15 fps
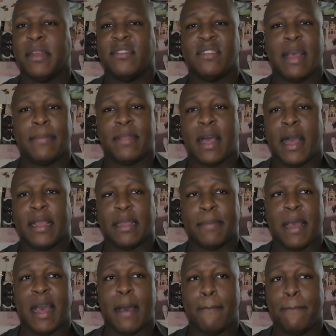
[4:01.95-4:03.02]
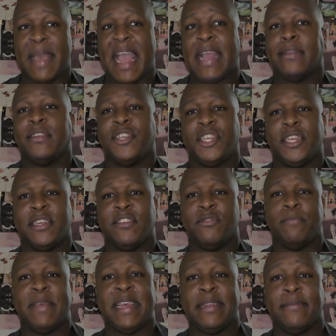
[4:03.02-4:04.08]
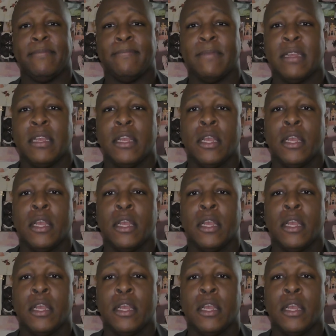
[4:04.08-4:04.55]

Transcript: to stop talking about how bad this year has been.